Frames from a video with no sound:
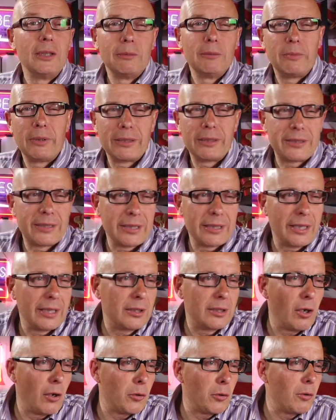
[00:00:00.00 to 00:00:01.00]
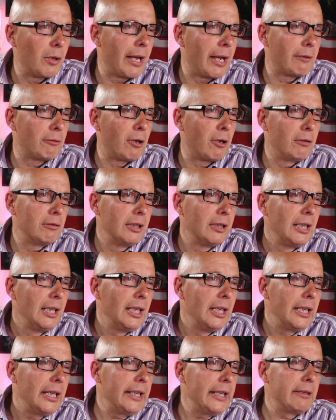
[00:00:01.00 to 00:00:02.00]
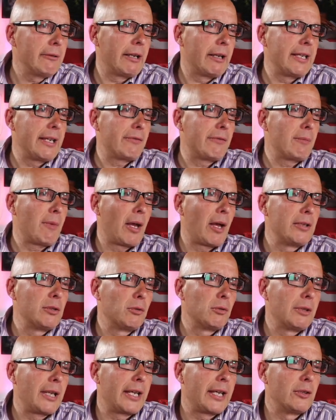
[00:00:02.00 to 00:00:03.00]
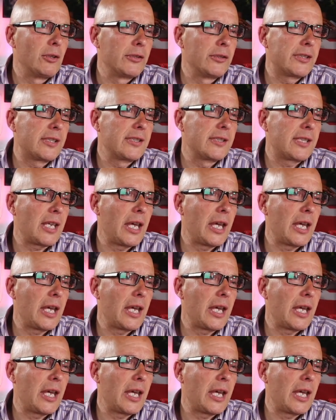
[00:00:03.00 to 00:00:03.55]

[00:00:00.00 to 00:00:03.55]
but I got all that wrong. Anyway, never mind all that nonsense.